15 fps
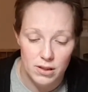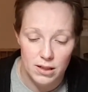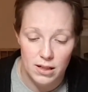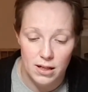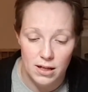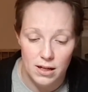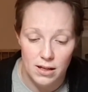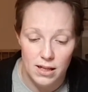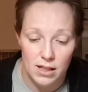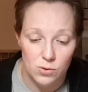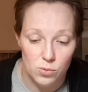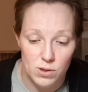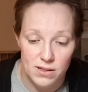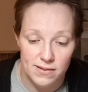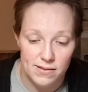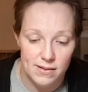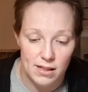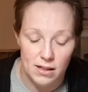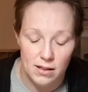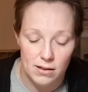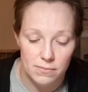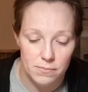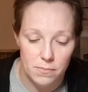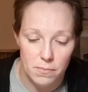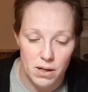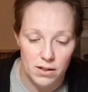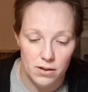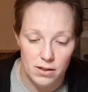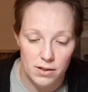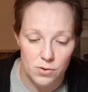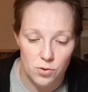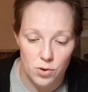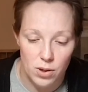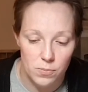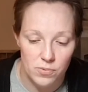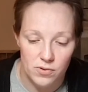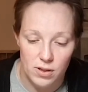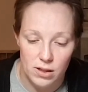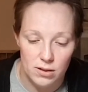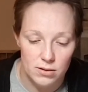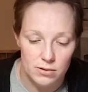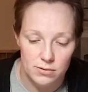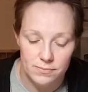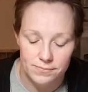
That one is still battling thrips, and